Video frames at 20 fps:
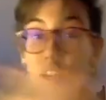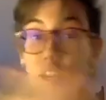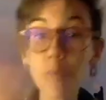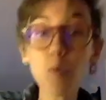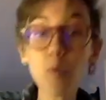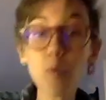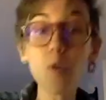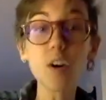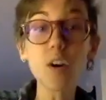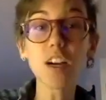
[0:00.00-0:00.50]
a
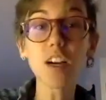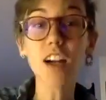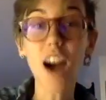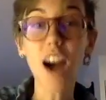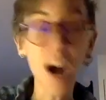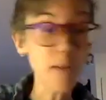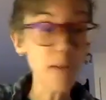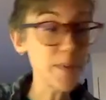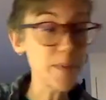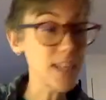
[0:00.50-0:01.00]
more
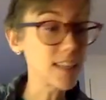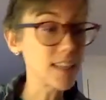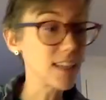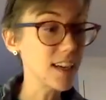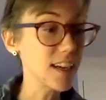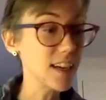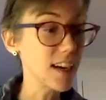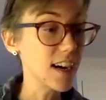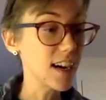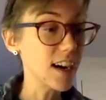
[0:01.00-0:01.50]
common
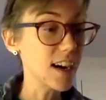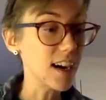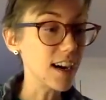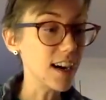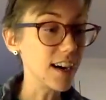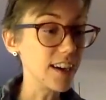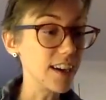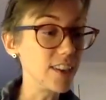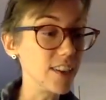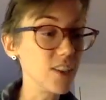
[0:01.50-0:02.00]

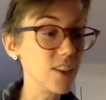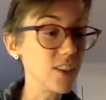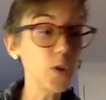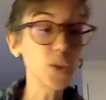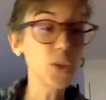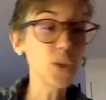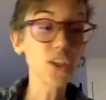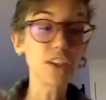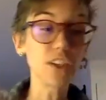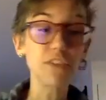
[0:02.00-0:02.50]
uh,
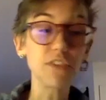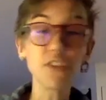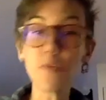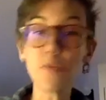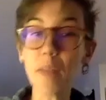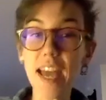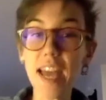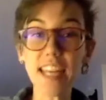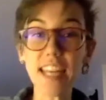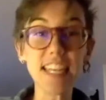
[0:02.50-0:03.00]
notion of
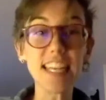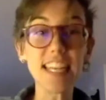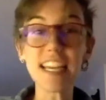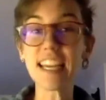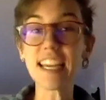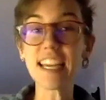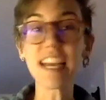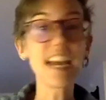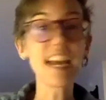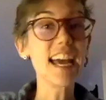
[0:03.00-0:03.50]
humanity
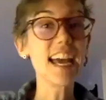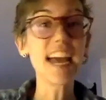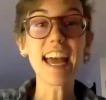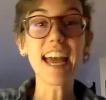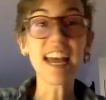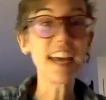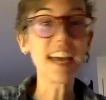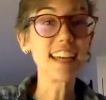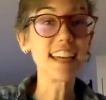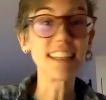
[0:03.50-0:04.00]

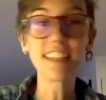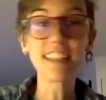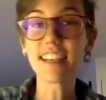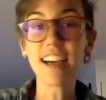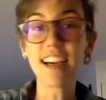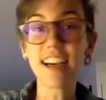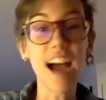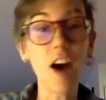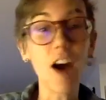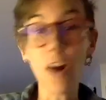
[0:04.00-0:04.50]
and
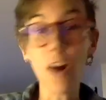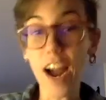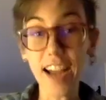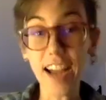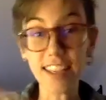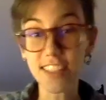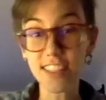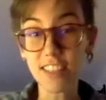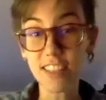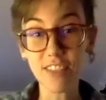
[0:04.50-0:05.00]
our
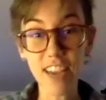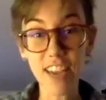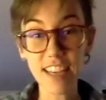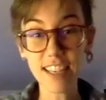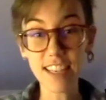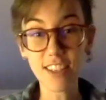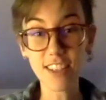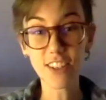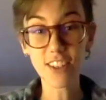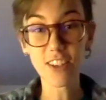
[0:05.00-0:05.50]
highest
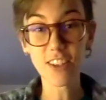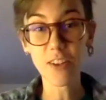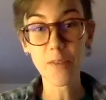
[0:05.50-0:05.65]
advantage?